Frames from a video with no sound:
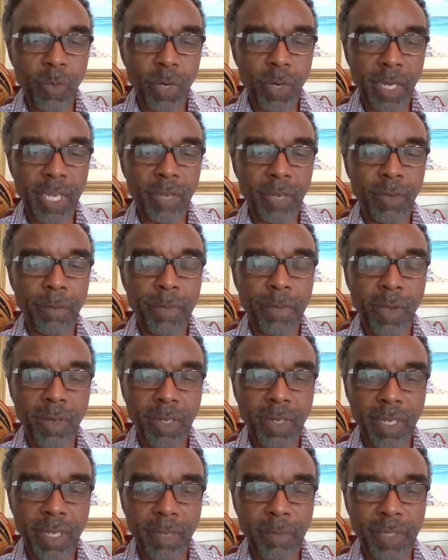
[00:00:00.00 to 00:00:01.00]
working
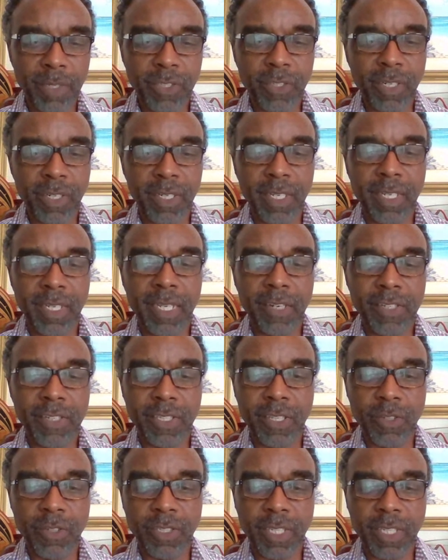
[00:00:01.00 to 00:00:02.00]
remotely, but certainly there's
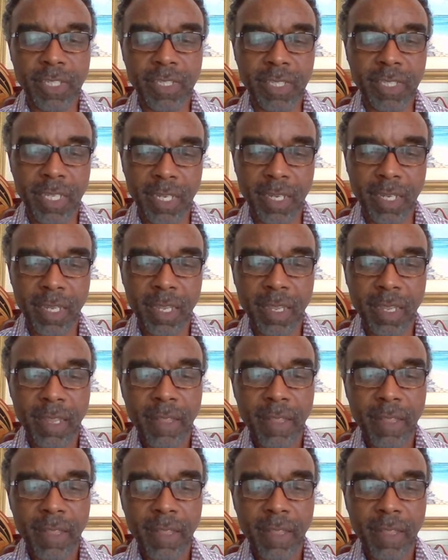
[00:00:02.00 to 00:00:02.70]
no such thing